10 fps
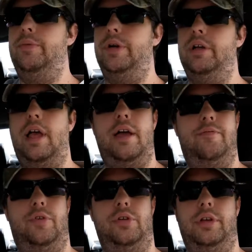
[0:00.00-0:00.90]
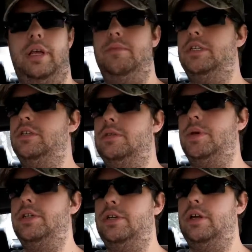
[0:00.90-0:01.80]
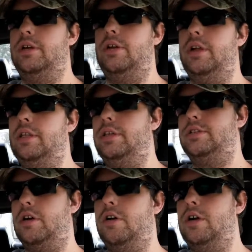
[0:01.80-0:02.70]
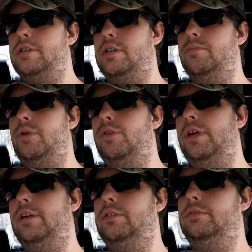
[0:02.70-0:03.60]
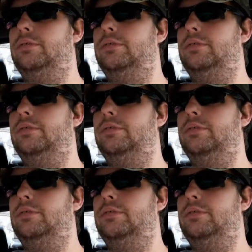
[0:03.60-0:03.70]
we will have full Demon suspension underneath this car at some point.